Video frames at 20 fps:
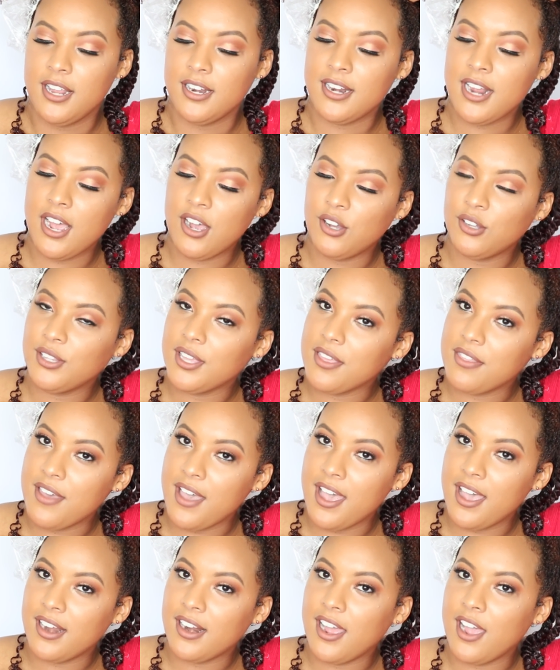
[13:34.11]
Not only
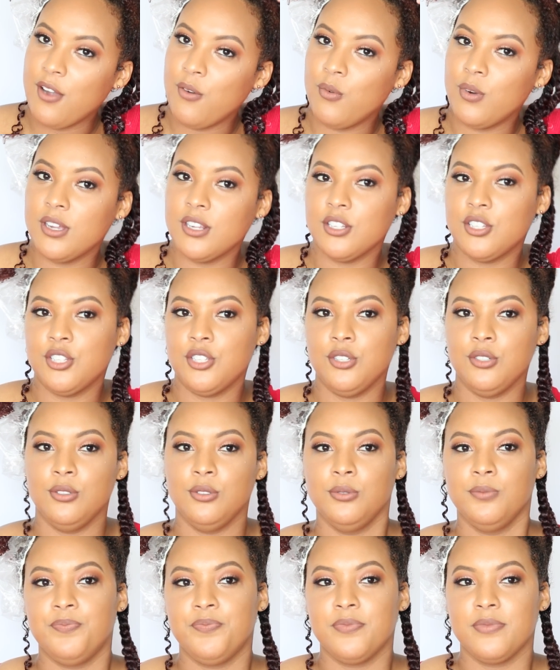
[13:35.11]
that, I want
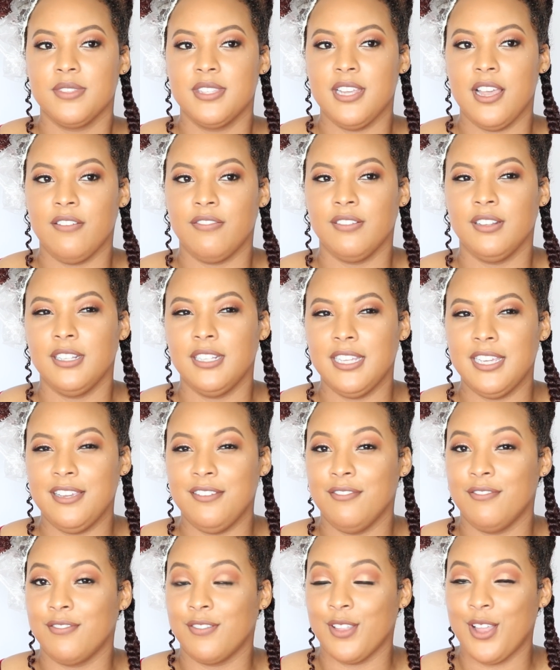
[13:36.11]
to definitely
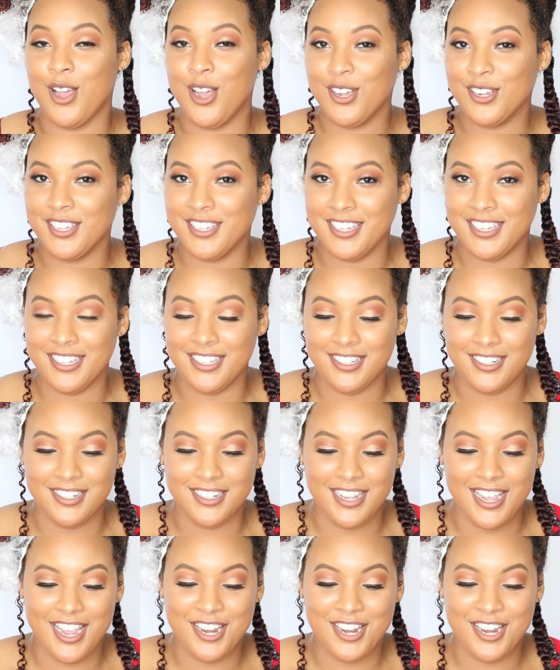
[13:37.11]
vlog again.